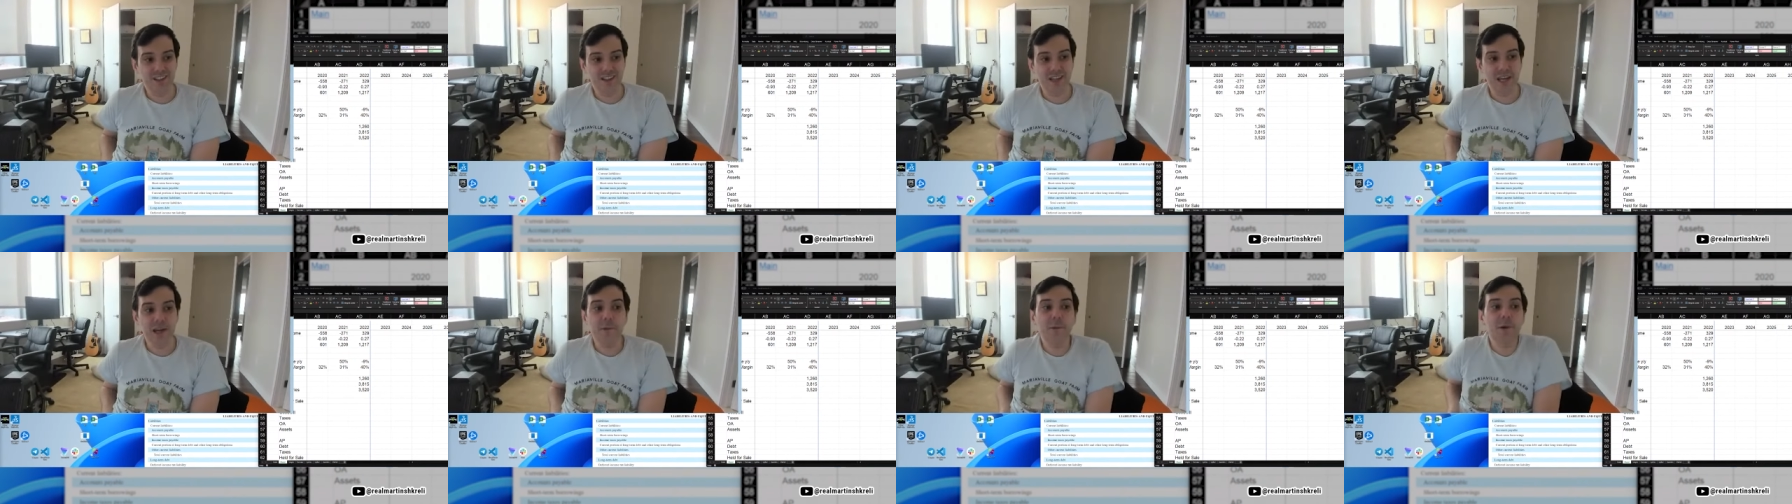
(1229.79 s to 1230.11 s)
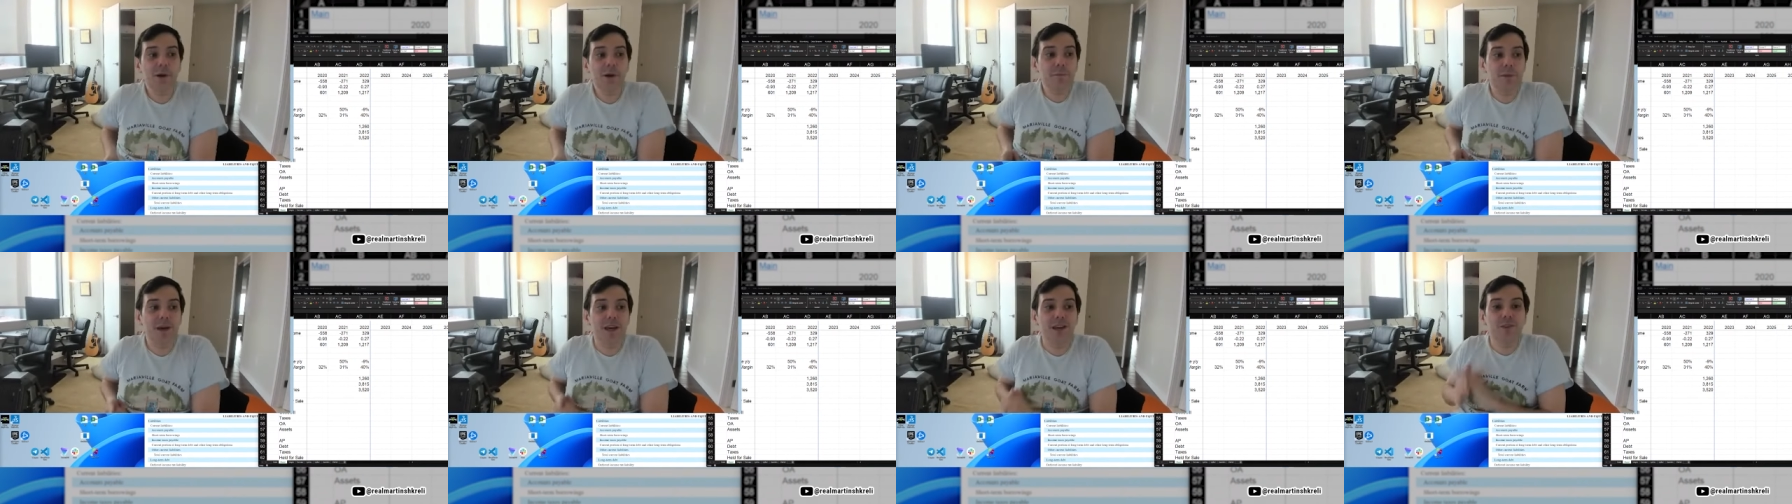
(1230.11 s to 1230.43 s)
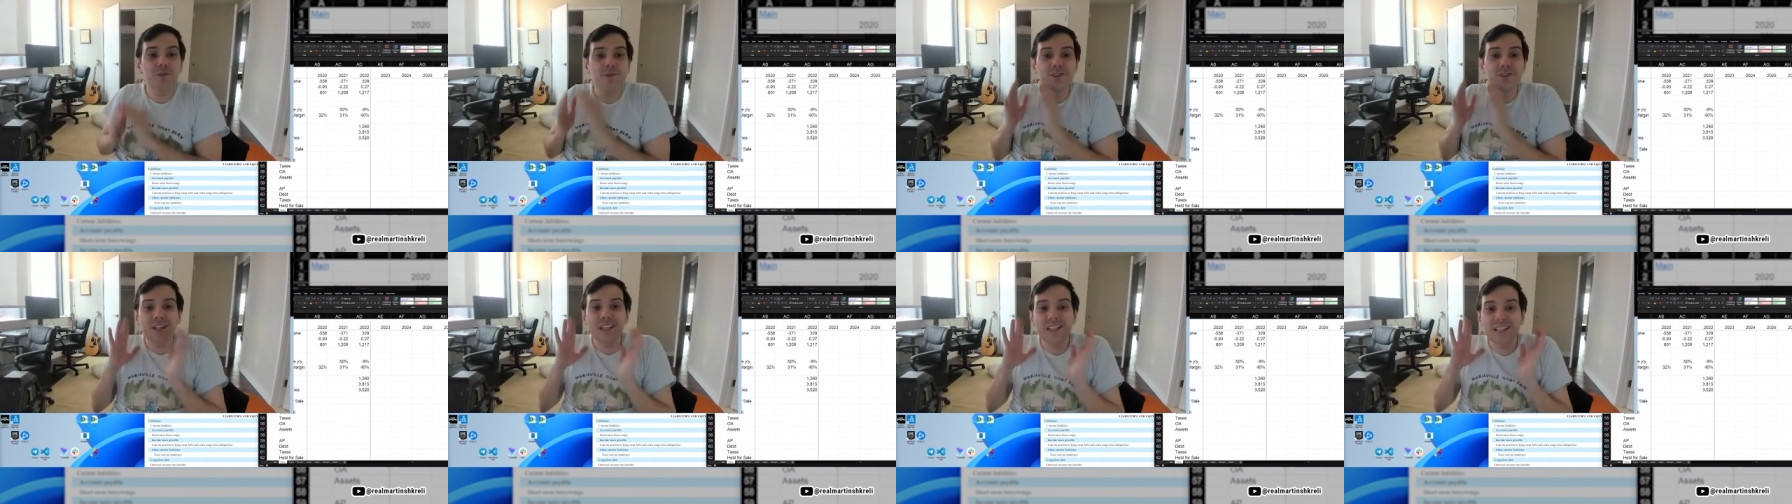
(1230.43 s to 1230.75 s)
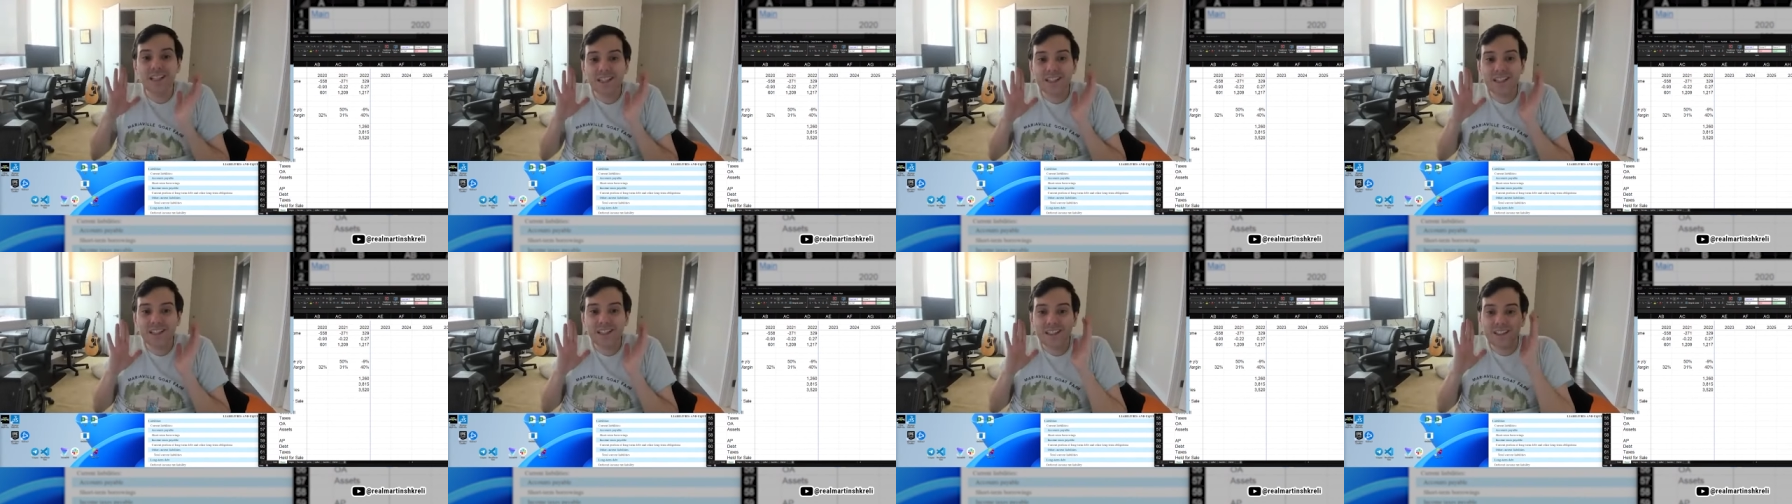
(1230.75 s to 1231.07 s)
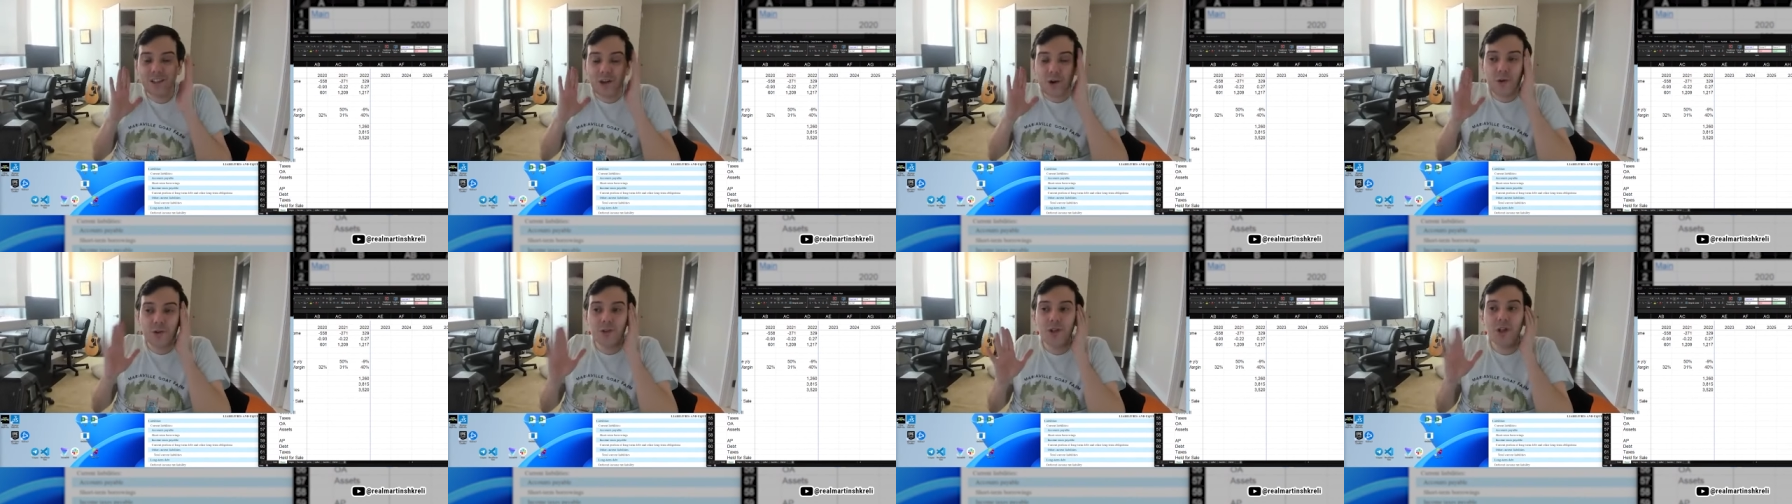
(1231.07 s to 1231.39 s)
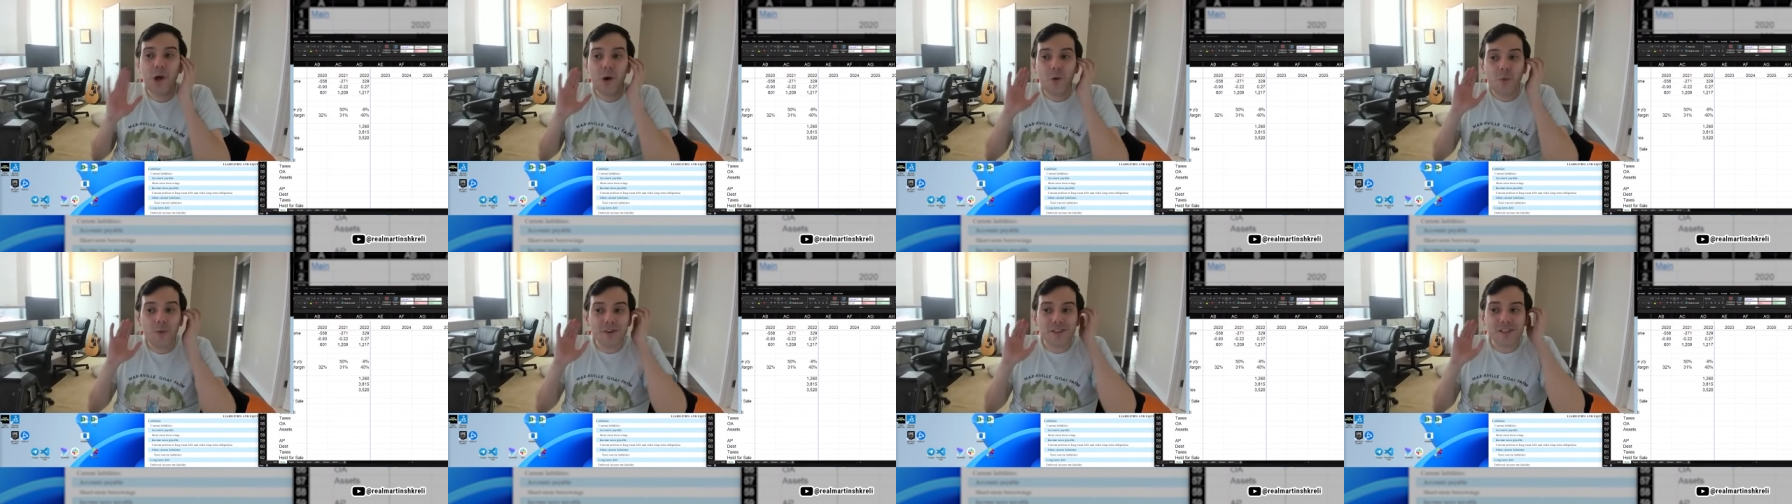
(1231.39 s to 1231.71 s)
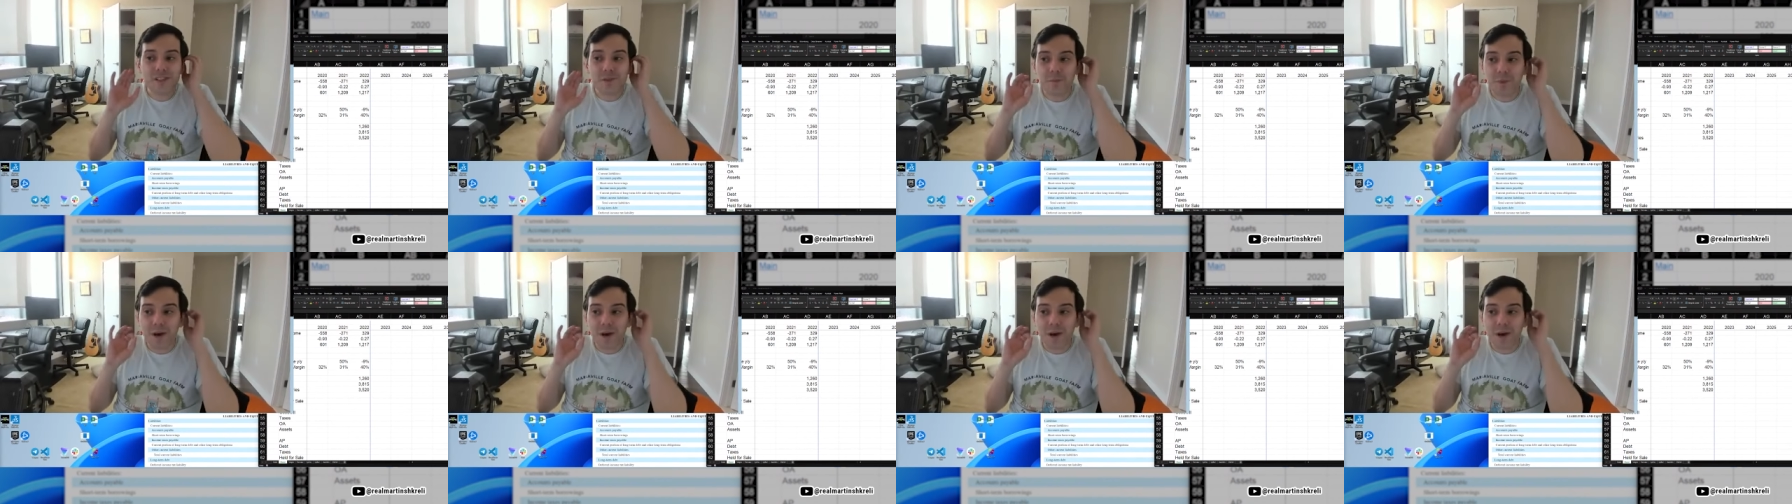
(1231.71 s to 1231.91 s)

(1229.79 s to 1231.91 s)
They want to pay you the lo- lowest